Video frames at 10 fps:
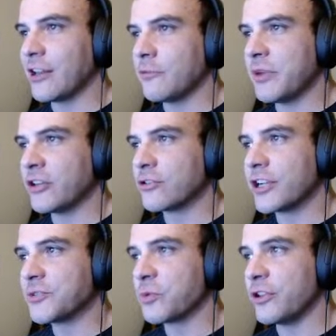out of bed or
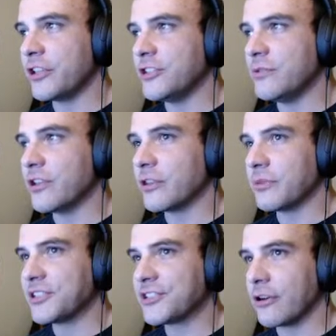nights where you can do nothing
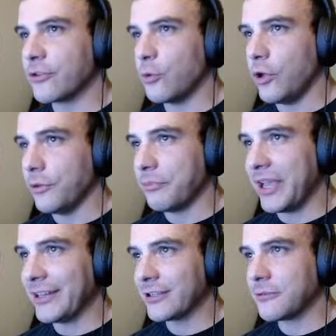but stare at the wall and
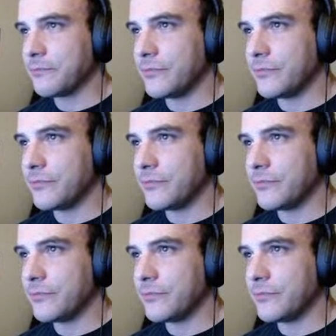panic.